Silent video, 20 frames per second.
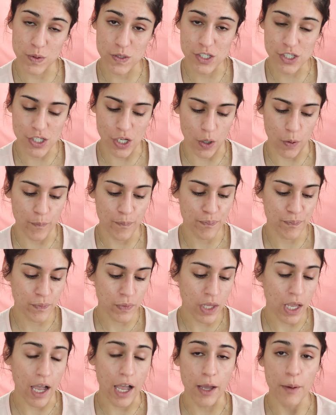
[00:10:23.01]
So
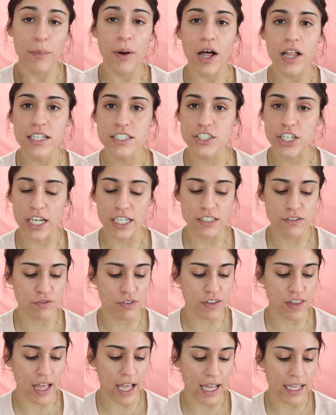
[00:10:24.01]
I apologize
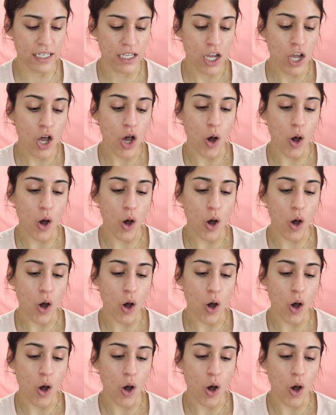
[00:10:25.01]
for that.